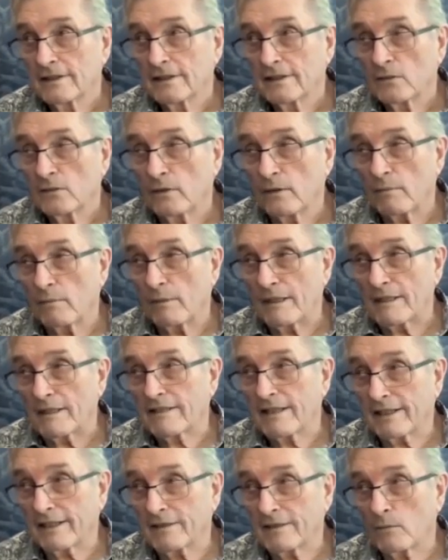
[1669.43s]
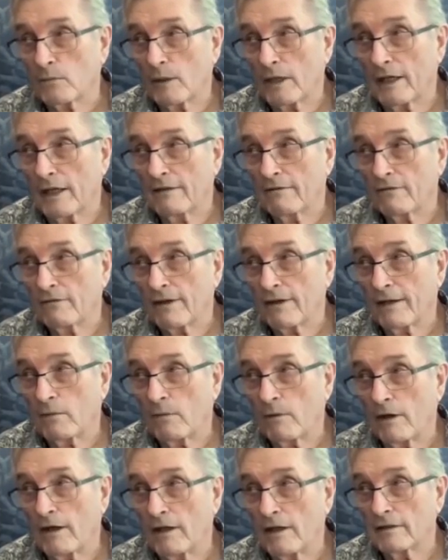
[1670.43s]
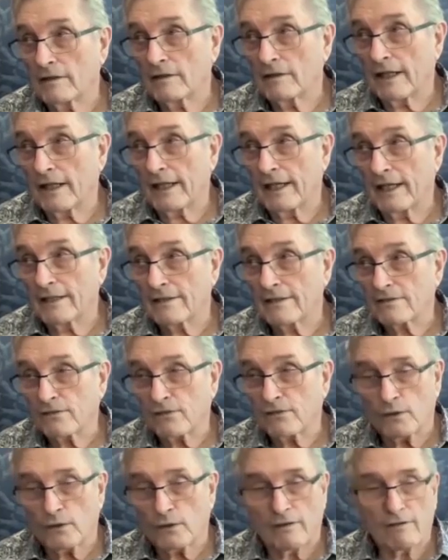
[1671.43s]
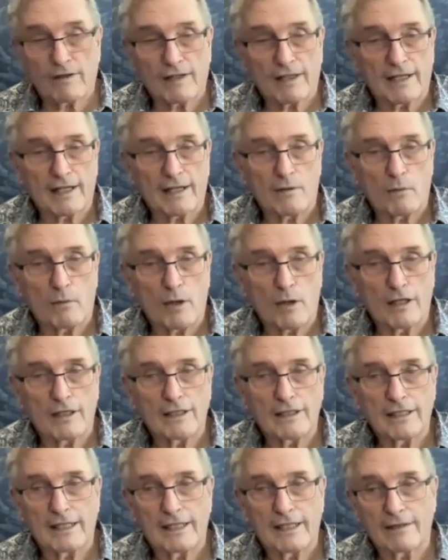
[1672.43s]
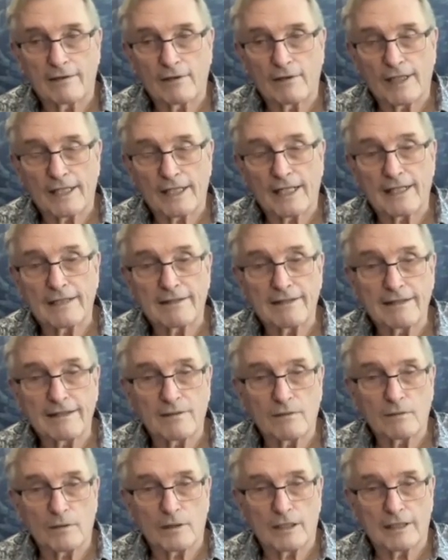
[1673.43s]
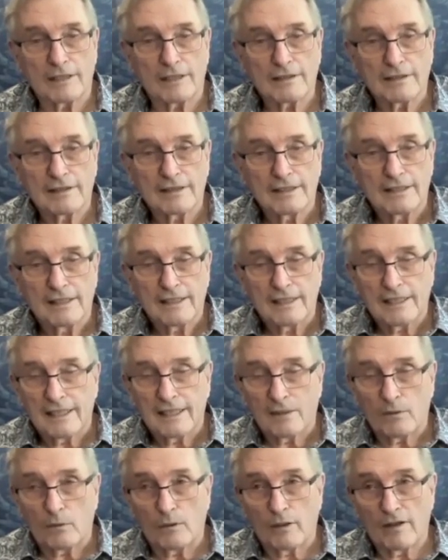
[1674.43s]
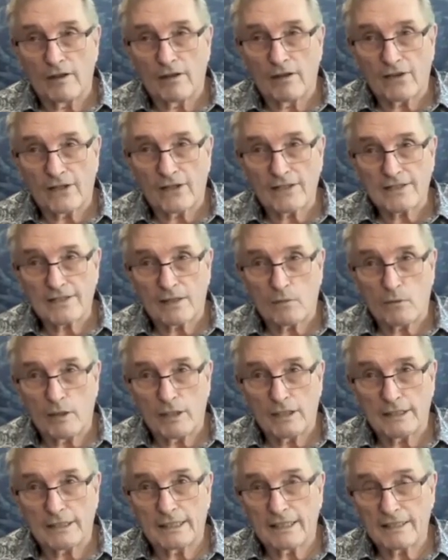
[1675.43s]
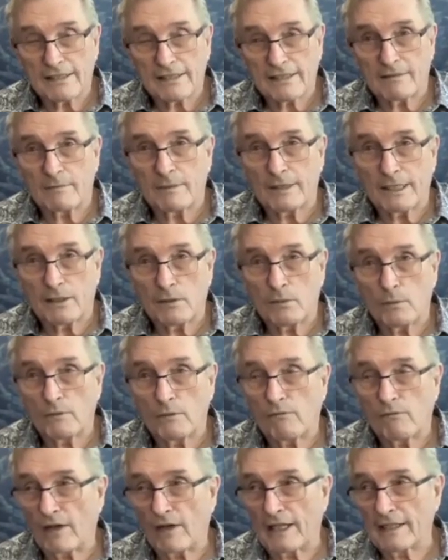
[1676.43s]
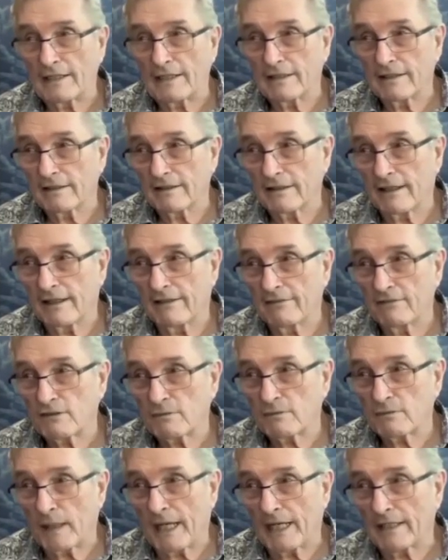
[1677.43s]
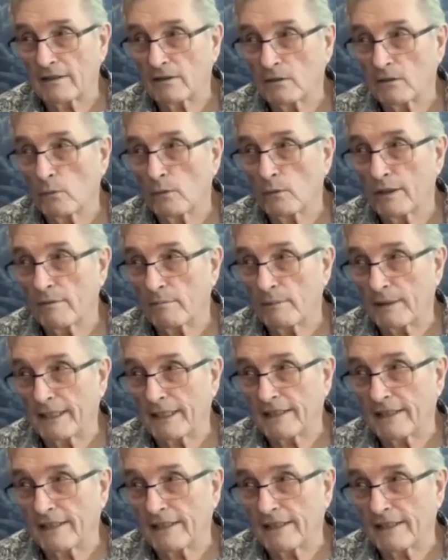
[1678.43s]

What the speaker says: With my second wife, I asked for everything I wanted and everything I didn't want. One of the things I wanted is somebody who would fight life's battle with me.